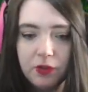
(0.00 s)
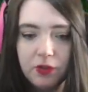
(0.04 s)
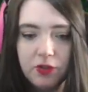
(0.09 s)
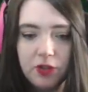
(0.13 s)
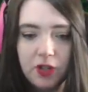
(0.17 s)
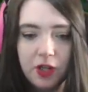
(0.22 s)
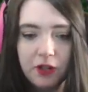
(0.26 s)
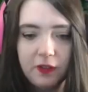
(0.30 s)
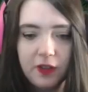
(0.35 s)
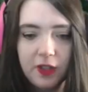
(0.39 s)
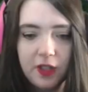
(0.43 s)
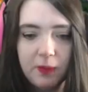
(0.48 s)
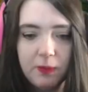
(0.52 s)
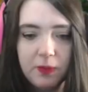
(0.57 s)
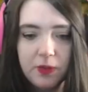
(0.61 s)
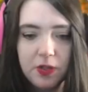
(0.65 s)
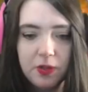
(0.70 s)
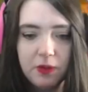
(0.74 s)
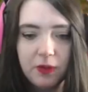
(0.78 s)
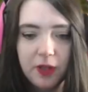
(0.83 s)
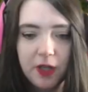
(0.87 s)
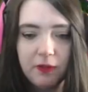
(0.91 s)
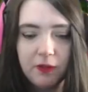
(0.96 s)
We'll just chalk that up
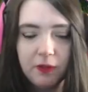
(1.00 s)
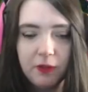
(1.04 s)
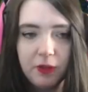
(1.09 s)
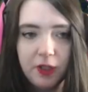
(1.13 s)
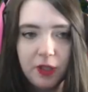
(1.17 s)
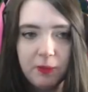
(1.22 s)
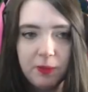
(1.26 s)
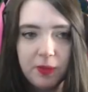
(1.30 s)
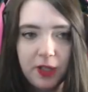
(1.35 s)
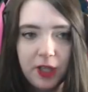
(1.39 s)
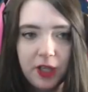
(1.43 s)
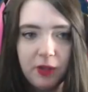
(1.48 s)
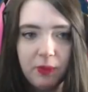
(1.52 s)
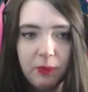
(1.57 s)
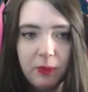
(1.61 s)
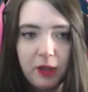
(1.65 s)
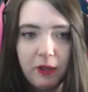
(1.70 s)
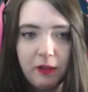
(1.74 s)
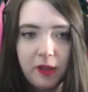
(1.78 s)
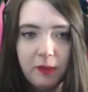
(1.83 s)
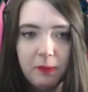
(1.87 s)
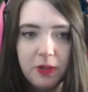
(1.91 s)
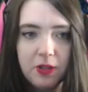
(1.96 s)
to I haven't really played
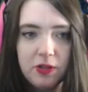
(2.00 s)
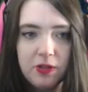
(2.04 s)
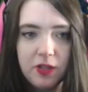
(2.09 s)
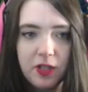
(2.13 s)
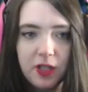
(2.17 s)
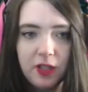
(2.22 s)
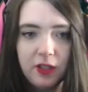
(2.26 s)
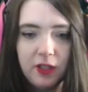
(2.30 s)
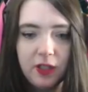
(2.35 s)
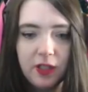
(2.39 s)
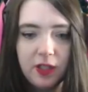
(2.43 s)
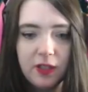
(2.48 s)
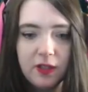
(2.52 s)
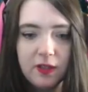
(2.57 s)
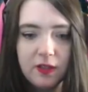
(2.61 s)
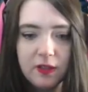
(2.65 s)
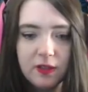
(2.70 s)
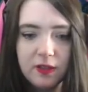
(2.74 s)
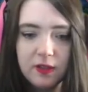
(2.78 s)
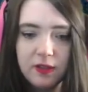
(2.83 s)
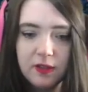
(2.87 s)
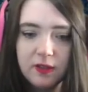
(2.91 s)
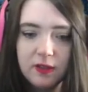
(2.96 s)
WoW that much lately
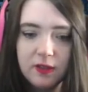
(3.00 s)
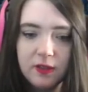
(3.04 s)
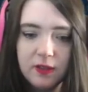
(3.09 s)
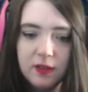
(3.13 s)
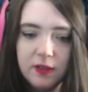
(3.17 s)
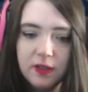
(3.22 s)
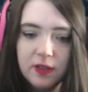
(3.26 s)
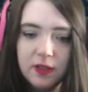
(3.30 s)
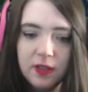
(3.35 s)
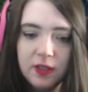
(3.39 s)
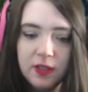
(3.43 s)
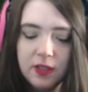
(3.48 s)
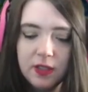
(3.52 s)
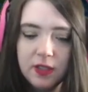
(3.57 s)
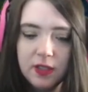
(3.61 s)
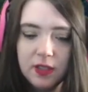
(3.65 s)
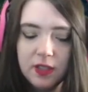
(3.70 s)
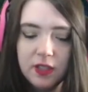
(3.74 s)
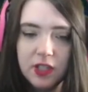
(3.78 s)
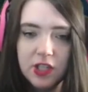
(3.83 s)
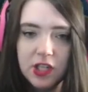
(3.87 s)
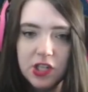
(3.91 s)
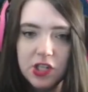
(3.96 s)

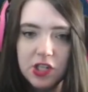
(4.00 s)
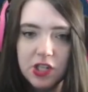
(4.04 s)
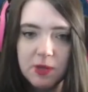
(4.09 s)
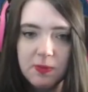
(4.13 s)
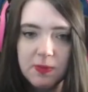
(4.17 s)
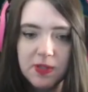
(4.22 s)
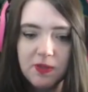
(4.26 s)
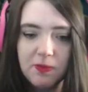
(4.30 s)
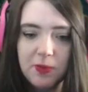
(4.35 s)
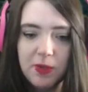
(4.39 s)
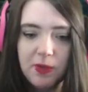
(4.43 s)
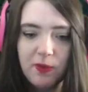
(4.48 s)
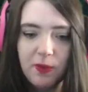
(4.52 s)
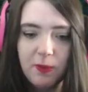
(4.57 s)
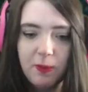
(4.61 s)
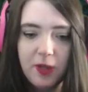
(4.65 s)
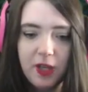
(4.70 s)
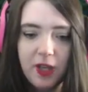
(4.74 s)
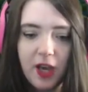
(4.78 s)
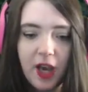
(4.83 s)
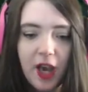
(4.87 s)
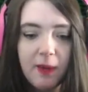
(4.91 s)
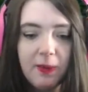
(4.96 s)
in terms of
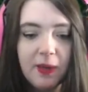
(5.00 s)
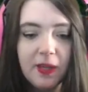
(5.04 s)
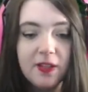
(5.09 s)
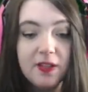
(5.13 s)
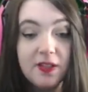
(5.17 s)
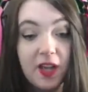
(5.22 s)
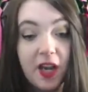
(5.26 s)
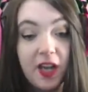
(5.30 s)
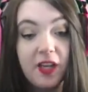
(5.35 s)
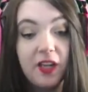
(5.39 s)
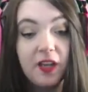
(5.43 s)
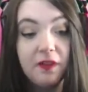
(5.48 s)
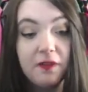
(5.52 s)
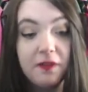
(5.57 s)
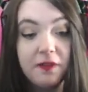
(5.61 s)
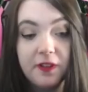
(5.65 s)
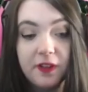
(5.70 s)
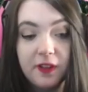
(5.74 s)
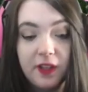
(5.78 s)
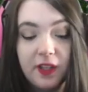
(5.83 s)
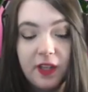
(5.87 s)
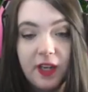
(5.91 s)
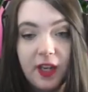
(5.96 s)
PvP. I'm excited
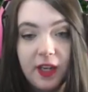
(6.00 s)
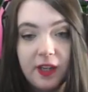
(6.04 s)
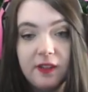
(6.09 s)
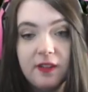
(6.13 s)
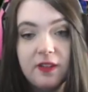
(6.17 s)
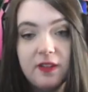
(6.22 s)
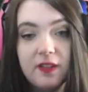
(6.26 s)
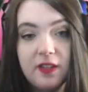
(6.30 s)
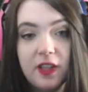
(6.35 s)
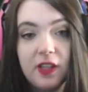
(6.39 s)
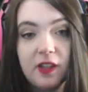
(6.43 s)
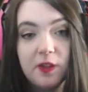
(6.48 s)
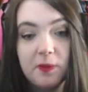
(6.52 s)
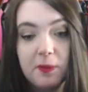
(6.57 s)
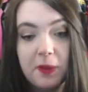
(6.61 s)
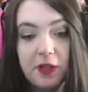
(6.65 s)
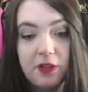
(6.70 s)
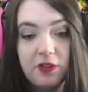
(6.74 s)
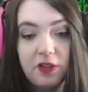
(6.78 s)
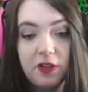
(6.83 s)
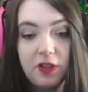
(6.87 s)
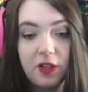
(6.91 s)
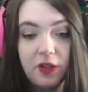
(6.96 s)
for the next
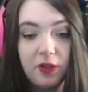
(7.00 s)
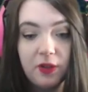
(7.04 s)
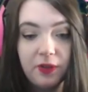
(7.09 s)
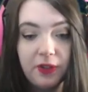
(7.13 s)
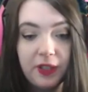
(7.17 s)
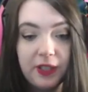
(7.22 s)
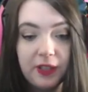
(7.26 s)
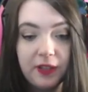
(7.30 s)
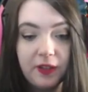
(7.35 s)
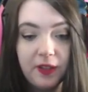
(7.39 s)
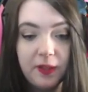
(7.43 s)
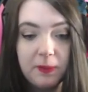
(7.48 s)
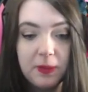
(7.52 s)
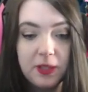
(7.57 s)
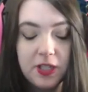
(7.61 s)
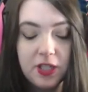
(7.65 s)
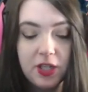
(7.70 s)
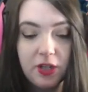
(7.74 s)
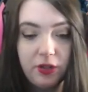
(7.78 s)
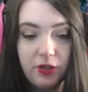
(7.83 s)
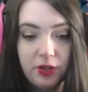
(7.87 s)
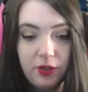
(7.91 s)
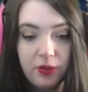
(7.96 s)
expansion though, like let me
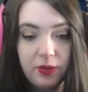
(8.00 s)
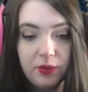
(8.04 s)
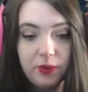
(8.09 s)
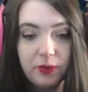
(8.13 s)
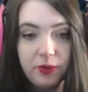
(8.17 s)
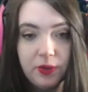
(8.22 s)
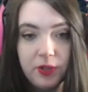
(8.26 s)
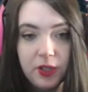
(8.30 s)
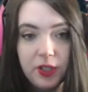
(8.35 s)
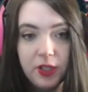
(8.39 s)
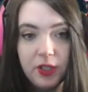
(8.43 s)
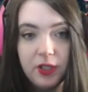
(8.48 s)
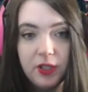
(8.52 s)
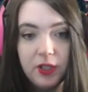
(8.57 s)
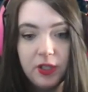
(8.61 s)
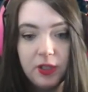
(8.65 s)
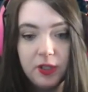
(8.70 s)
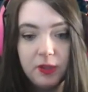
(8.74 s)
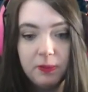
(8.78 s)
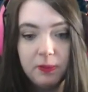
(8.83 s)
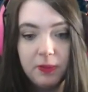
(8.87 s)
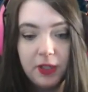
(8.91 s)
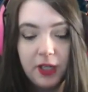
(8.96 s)
tell you.
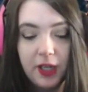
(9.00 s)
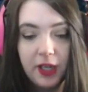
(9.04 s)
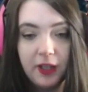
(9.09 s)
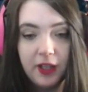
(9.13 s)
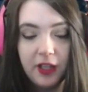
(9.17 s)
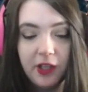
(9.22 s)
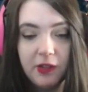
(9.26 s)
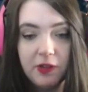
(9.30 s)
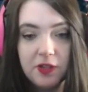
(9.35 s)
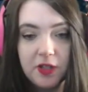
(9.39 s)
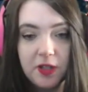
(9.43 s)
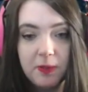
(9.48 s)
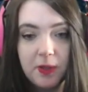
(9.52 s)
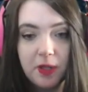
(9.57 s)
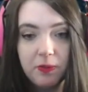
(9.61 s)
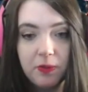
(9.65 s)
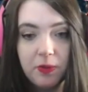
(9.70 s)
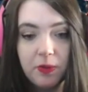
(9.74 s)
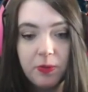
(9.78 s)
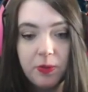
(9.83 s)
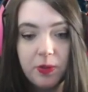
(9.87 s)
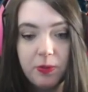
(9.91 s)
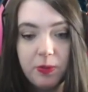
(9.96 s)
But yeah, like I was talking
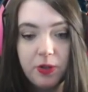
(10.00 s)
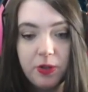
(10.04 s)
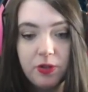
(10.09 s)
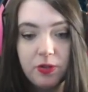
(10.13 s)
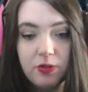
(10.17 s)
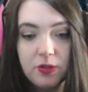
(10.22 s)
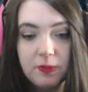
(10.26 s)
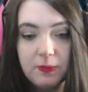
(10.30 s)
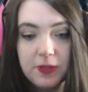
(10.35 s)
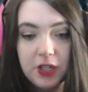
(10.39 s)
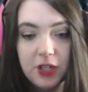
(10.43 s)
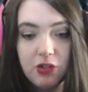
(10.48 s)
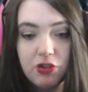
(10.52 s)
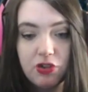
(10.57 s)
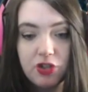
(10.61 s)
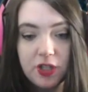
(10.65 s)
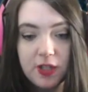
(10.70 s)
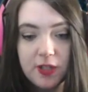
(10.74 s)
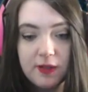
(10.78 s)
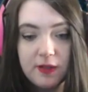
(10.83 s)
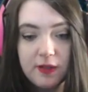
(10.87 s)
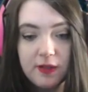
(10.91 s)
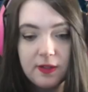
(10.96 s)
about, I'm gonna do some
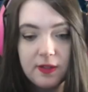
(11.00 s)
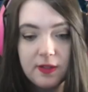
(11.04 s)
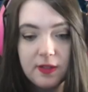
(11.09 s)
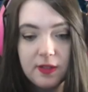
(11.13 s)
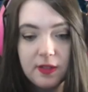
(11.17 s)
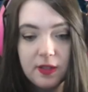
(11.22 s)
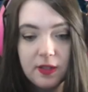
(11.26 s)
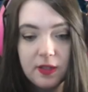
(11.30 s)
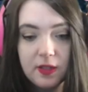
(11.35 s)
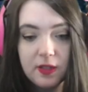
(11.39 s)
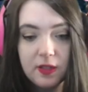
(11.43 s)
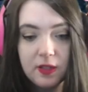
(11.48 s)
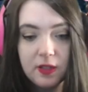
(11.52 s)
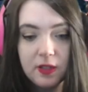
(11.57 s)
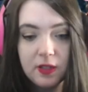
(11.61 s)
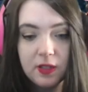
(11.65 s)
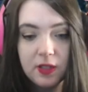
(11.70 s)
dungeons.